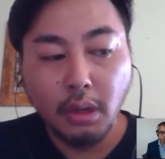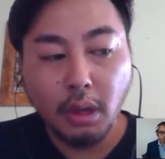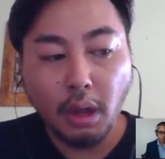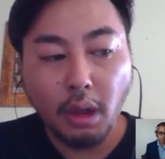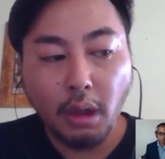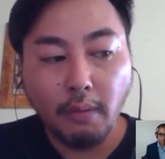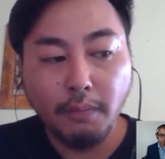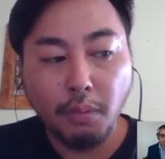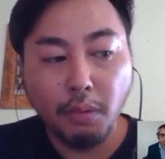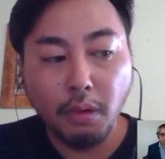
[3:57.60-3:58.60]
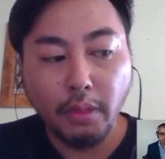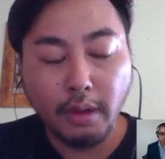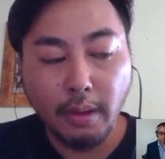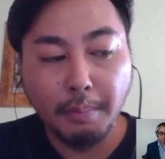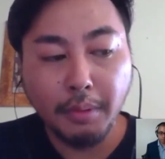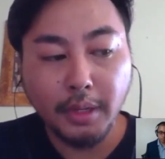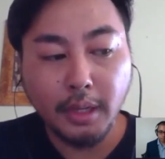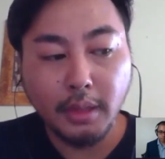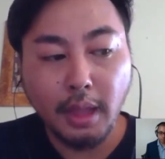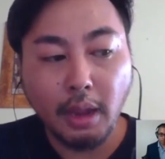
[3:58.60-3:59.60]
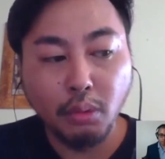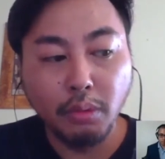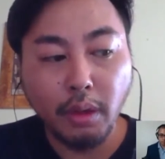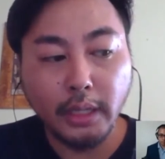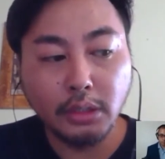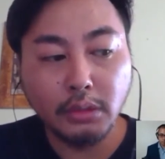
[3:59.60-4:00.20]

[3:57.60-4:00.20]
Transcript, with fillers: uh, for the company that would like